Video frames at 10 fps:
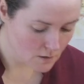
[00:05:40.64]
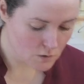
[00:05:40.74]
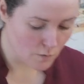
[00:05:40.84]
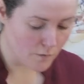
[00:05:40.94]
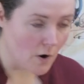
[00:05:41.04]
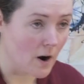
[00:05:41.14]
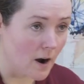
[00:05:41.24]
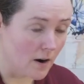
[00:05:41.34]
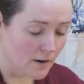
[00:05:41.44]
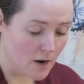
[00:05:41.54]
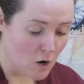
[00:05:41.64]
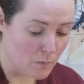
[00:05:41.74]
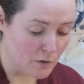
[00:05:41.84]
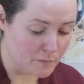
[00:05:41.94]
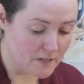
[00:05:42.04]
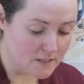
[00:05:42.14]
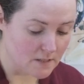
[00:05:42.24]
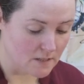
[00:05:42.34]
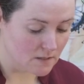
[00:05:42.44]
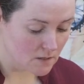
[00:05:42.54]
So for our cardboard
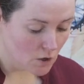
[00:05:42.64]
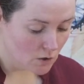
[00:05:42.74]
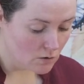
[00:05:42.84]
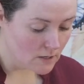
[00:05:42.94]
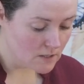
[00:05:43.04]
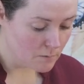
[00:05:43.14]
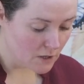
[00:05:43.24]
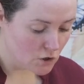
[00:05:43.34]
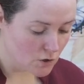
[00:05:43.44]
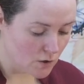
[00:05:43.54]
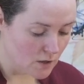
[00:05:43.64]
pieces, you need to make sure